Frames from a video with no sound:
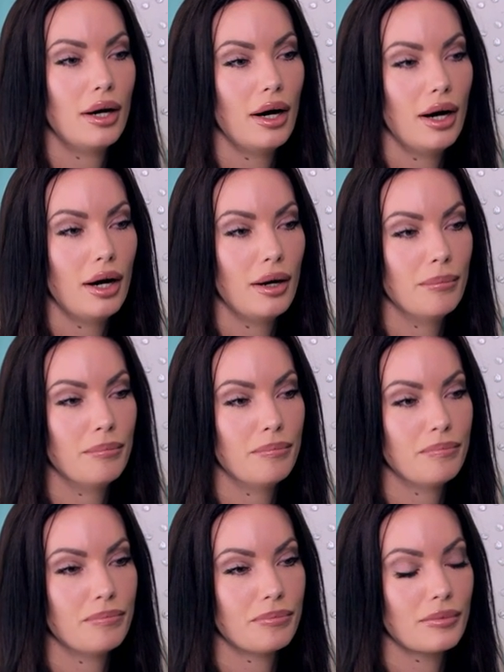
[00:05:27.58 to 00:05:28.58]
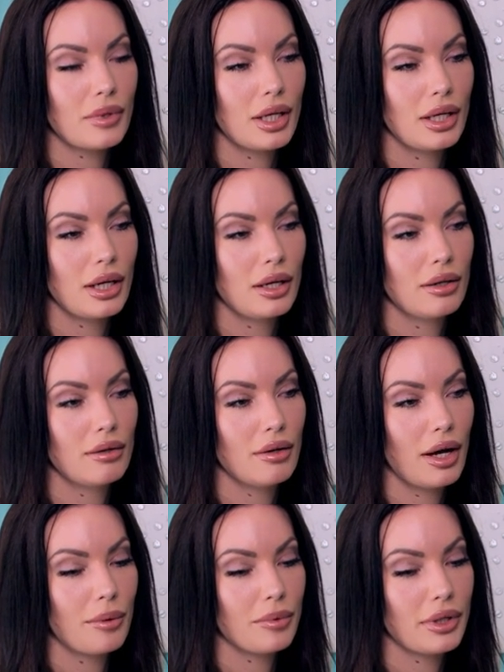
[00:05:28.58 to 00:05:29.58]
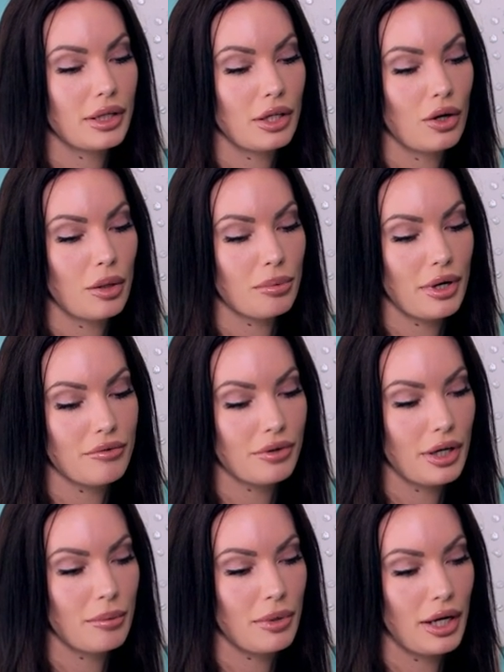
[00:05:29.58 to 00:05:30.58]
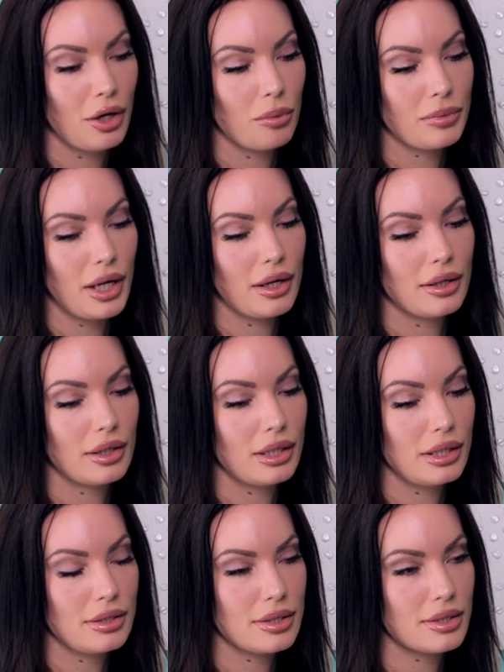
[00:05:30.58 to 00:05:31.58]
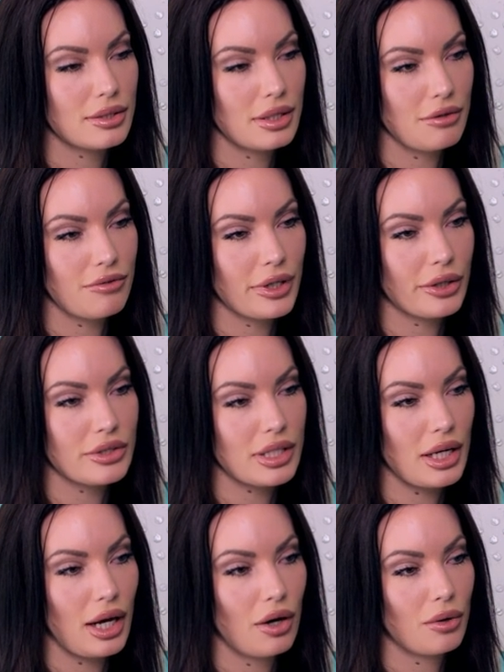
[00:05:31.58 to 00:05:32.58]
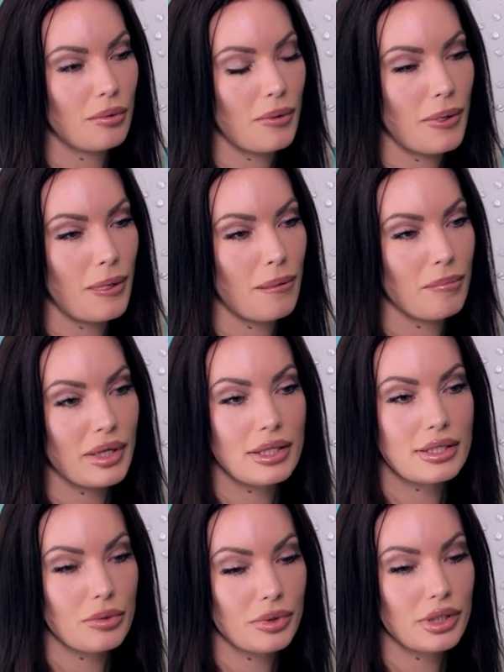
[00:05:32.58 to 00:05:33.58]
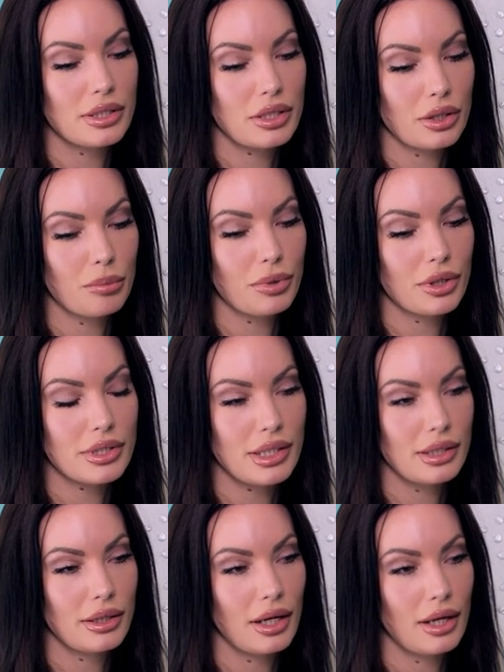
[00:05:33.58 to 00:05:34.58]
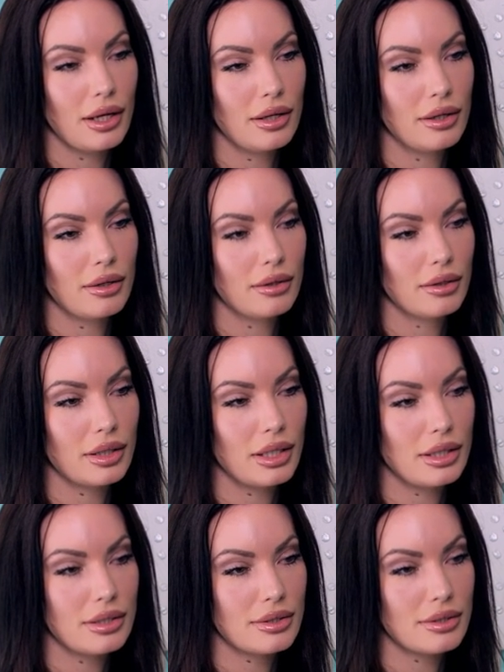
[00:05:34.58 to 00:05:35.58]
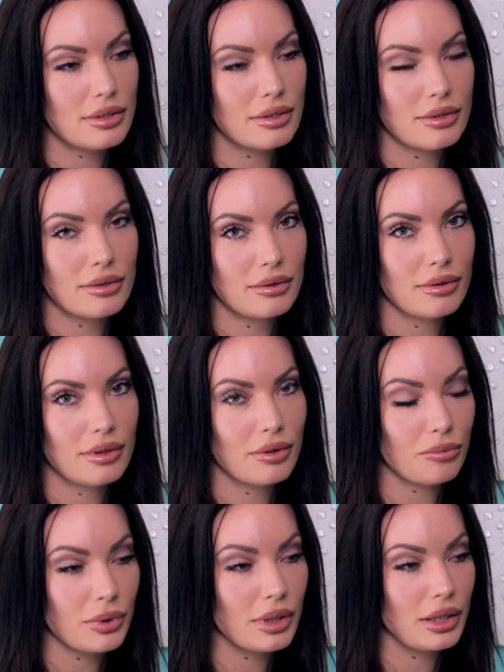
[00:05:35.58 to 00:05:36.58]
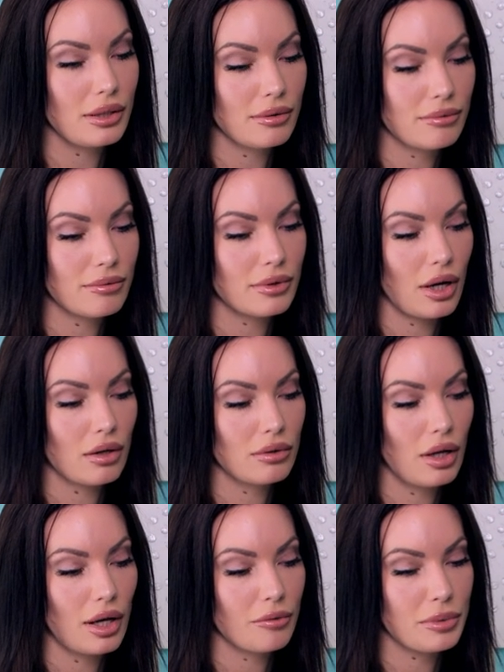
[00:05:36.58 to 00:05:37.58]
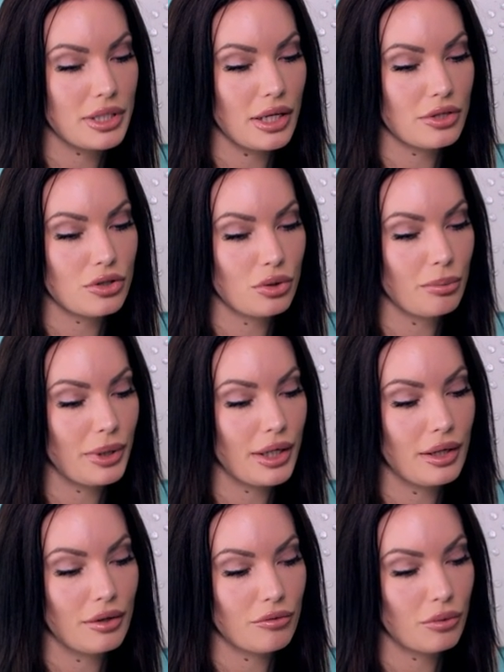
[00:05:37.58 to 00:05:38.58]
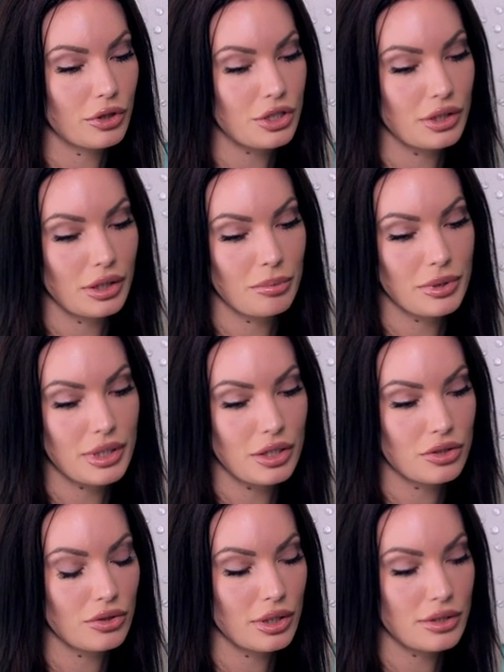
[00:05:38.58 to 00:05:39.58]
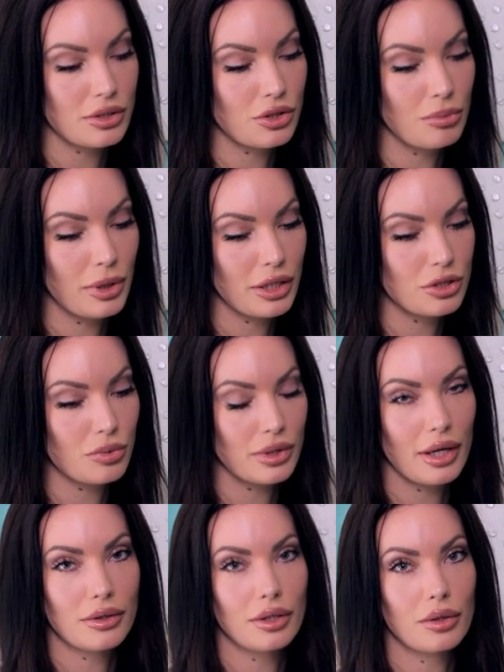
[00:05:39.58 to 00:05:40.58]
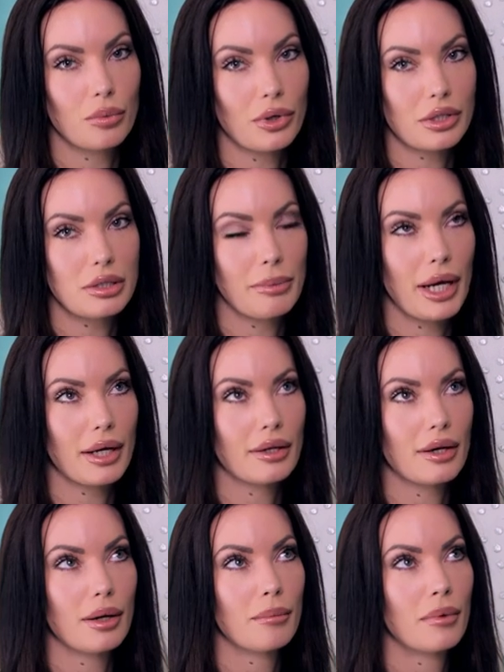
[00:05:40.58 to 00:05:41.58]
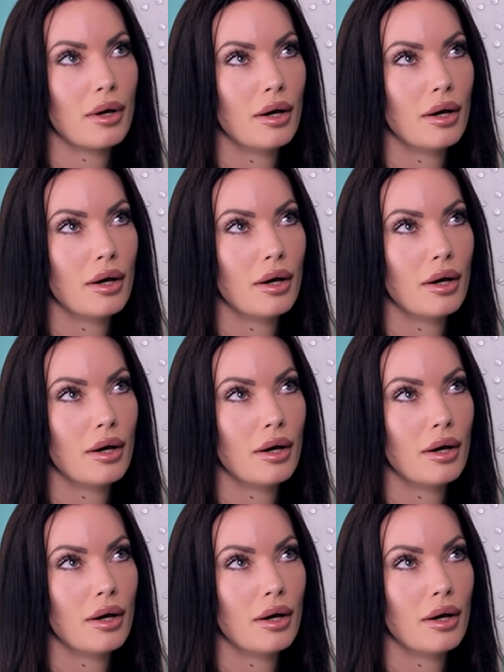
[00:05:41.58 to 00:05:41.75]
And I really, you know, I pray for him, and I hope that he figures it out, because he really is a good person, and he's really got a lot of potential, but unfortunately potential doesn't do much without the work to back it up.